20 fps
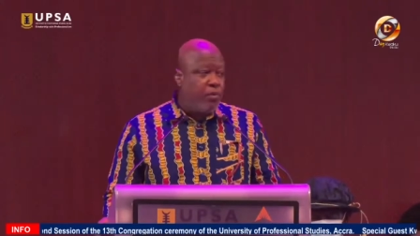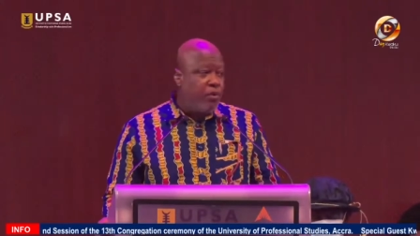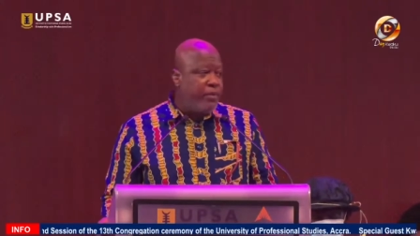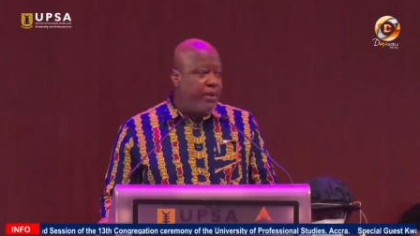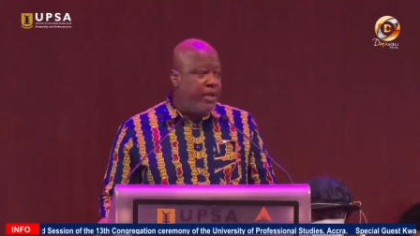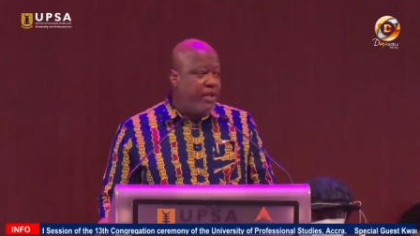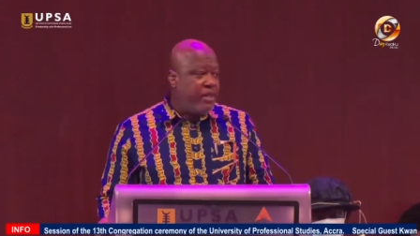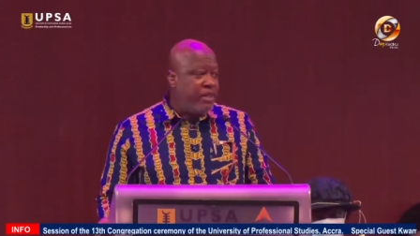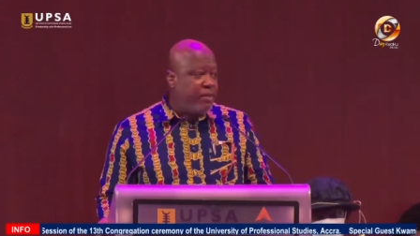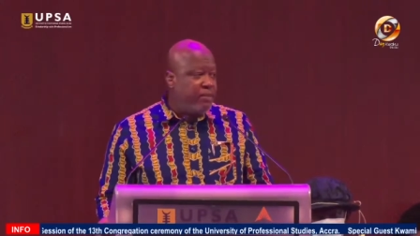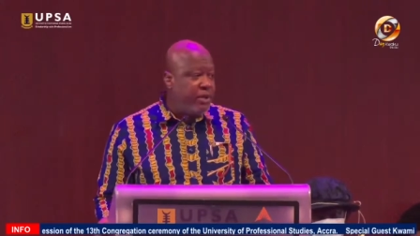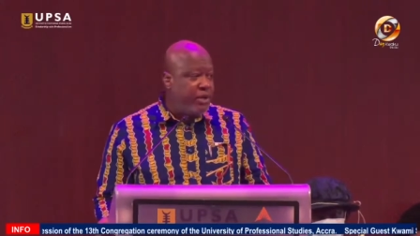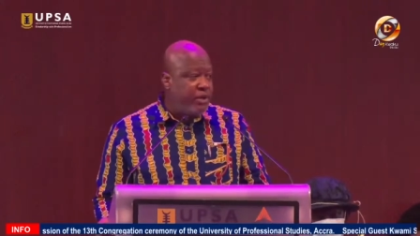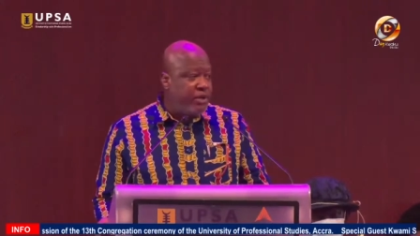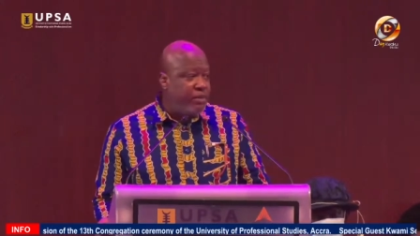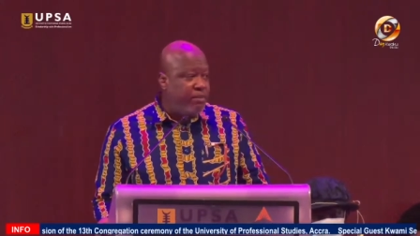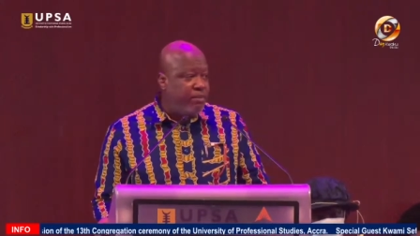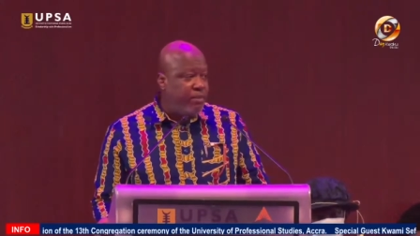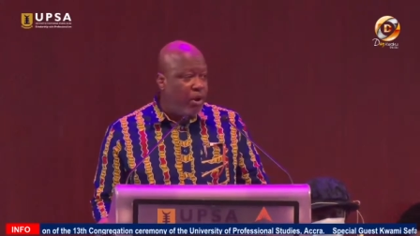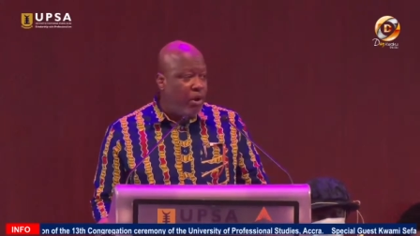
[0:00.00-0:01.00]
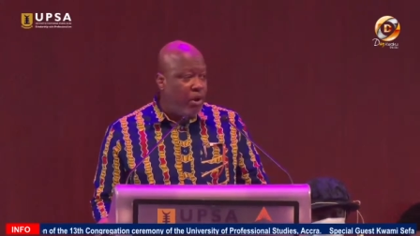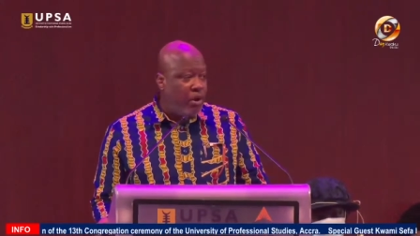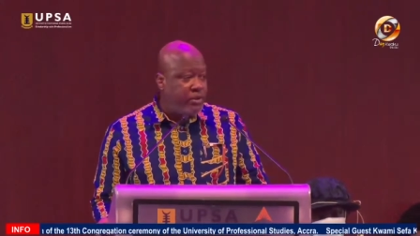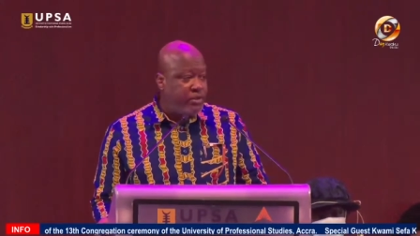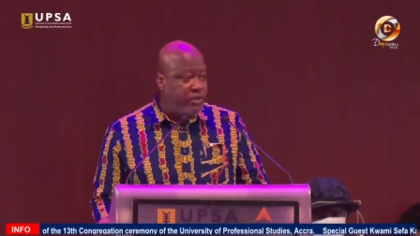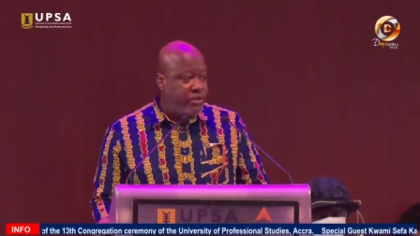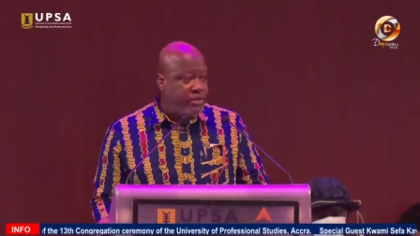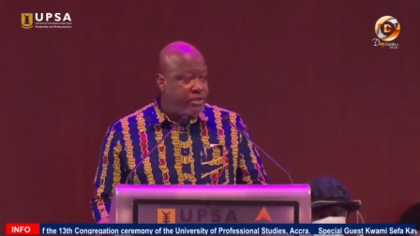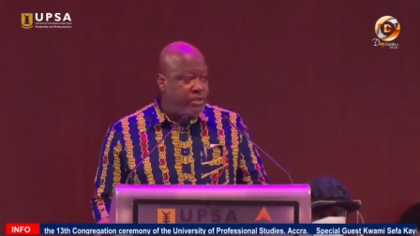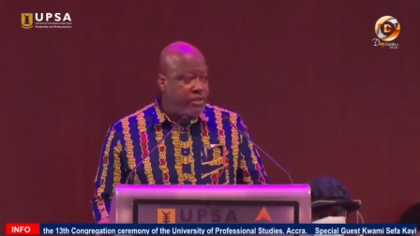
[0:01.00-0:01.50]
will be the building
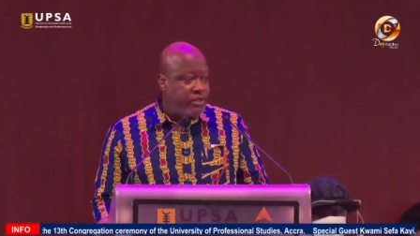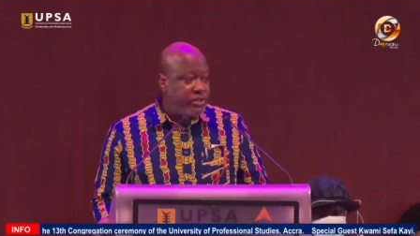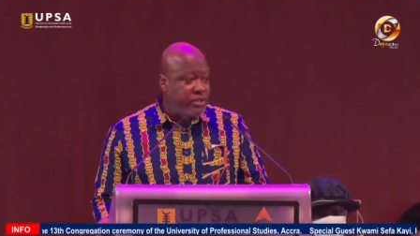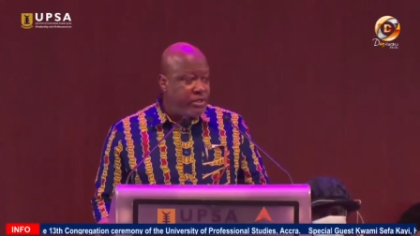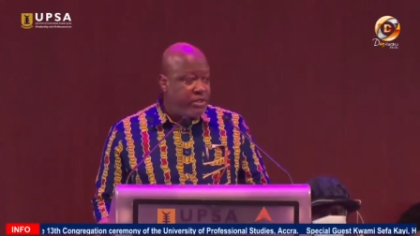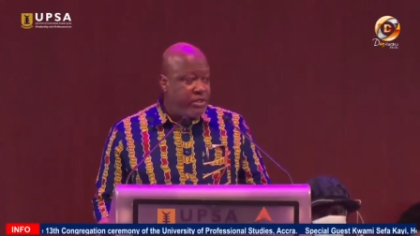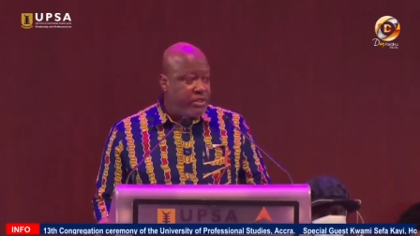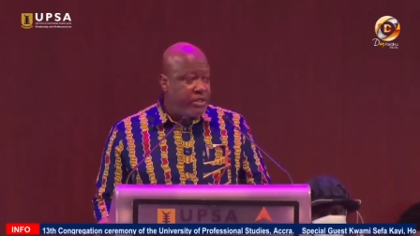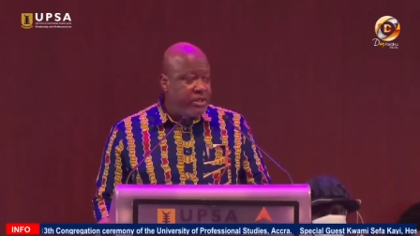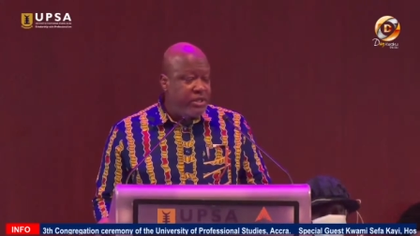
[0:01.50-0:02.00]
blocks